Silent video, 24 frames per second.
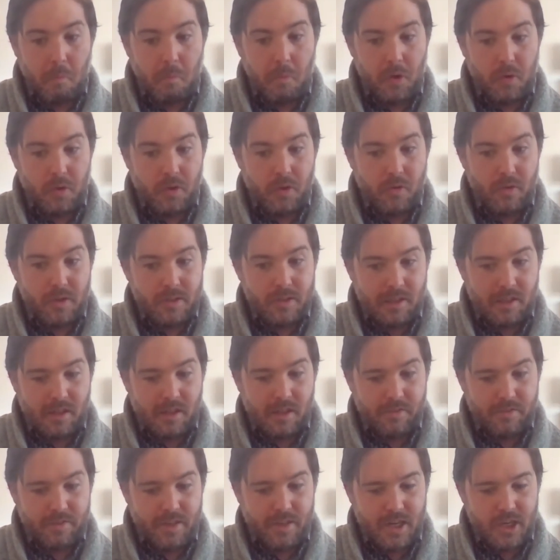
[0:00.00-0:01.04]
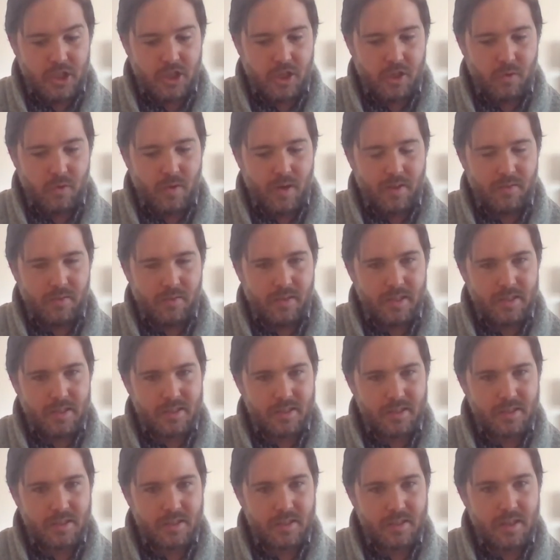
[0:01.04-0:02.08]
there is a lot of attention around
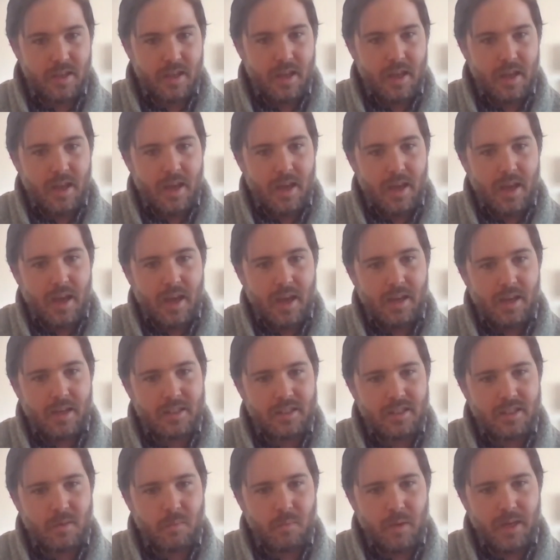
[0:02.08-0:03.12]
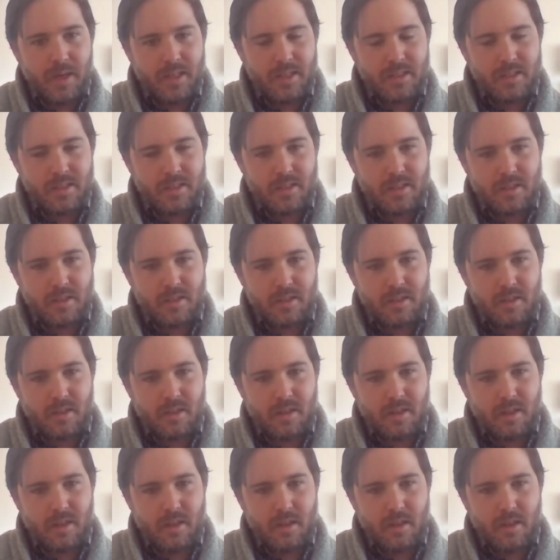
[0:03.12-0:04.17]
this, and in some ways,
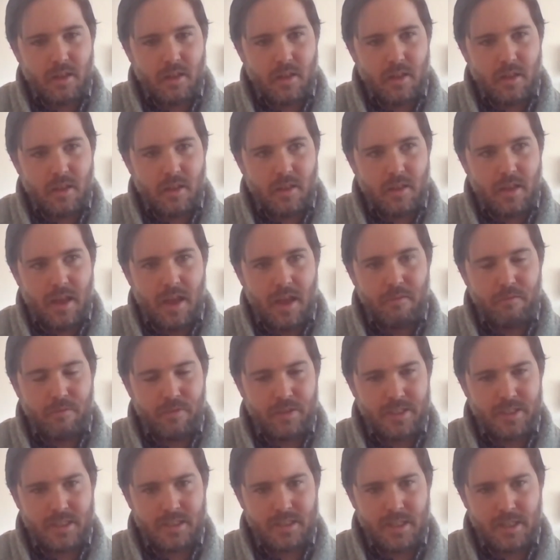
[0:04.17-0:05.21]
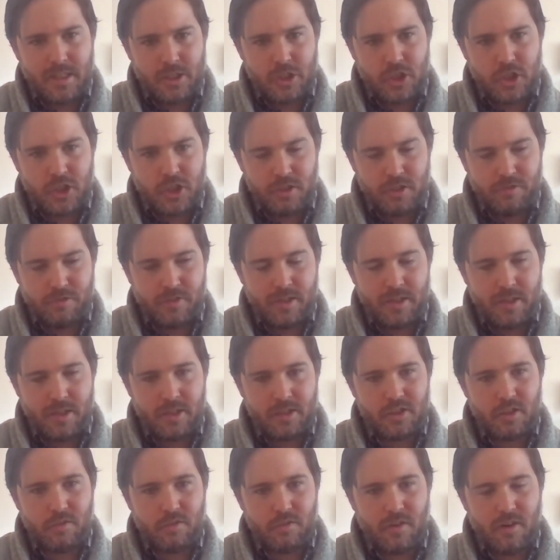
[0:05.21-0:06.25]
the emphasis has shifted
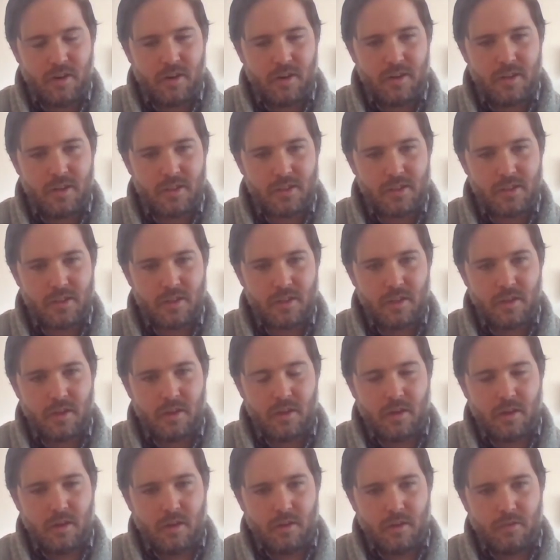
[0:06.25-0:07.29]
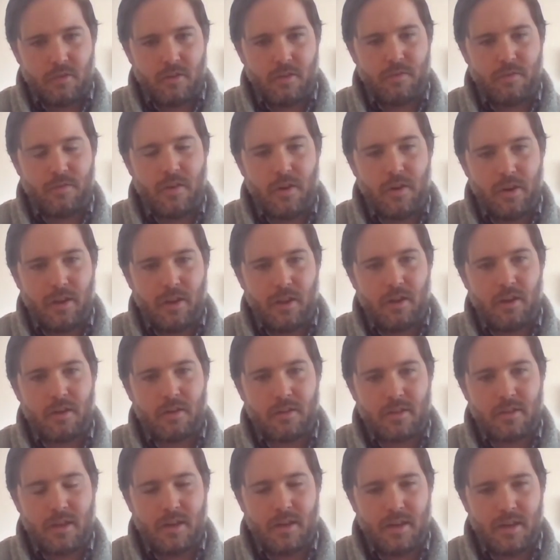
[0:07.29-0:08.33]
insofar as, for a very
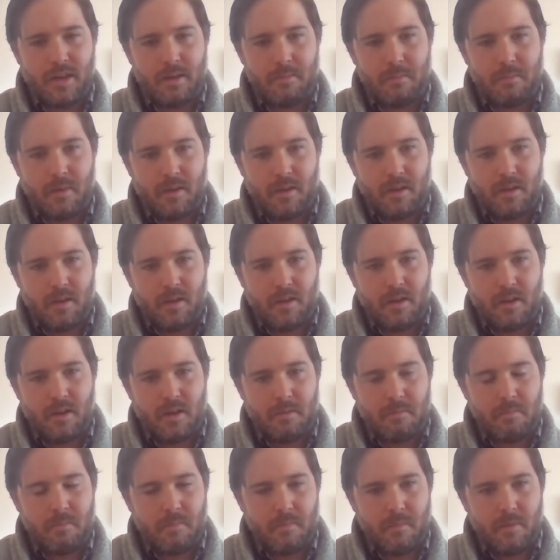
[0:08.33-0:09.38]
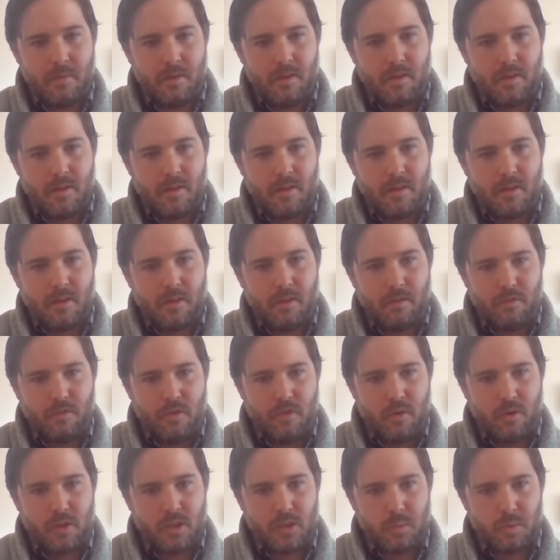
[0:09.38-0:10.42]
long time, the
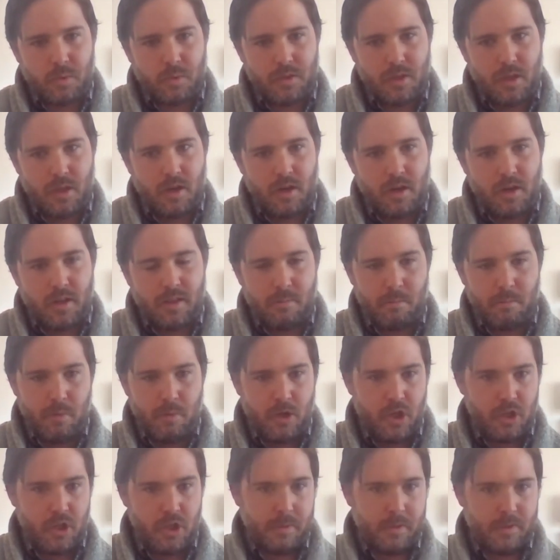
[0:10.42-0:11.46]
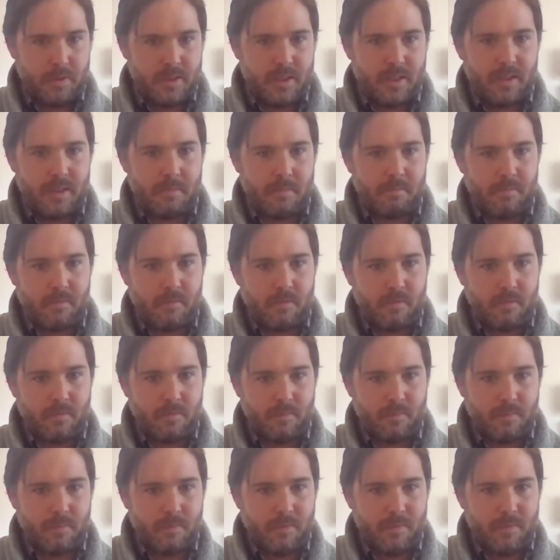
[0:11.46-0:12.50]
focus was on the British Museum,
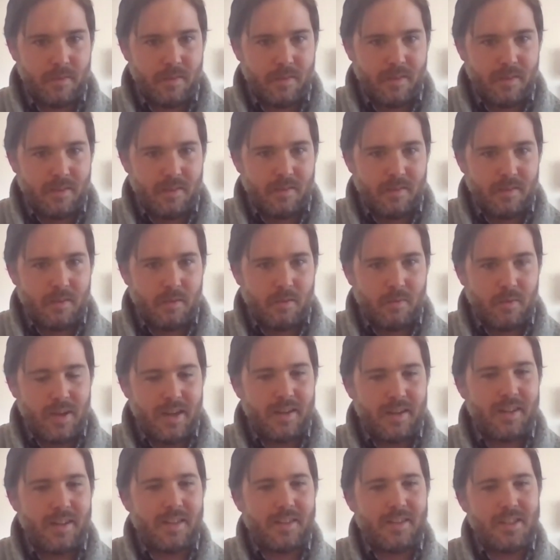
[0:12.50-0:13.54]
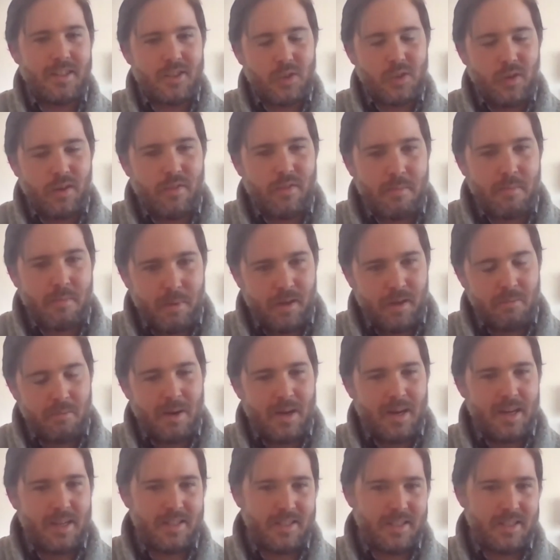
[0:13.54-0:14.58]
right? This sort of
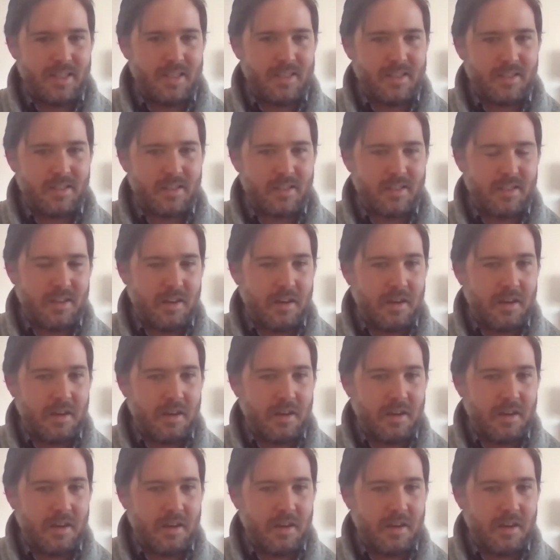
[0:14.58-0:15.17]
epitomizes